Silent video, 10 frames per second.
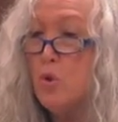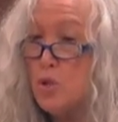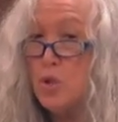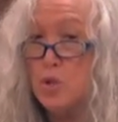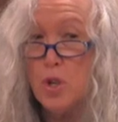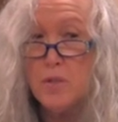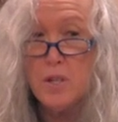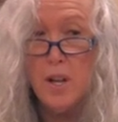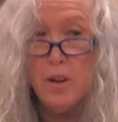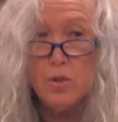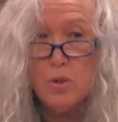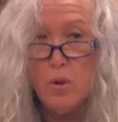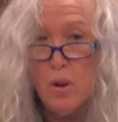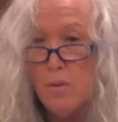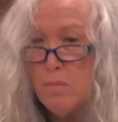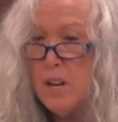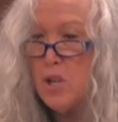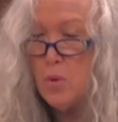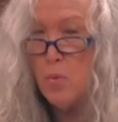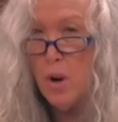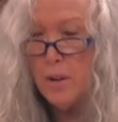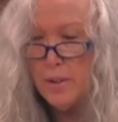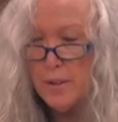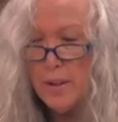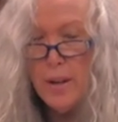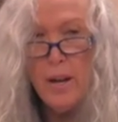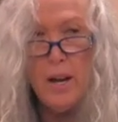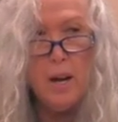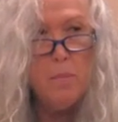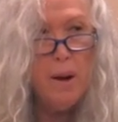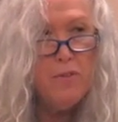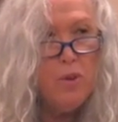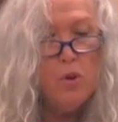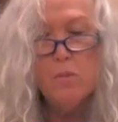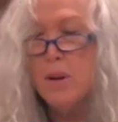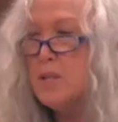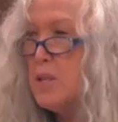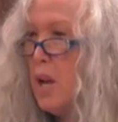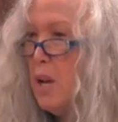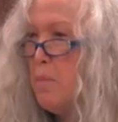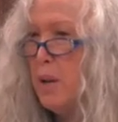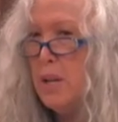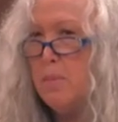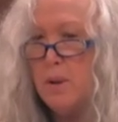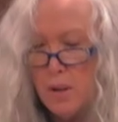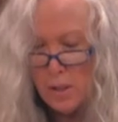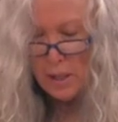also service clients nationwide by phone, by Skype, by email,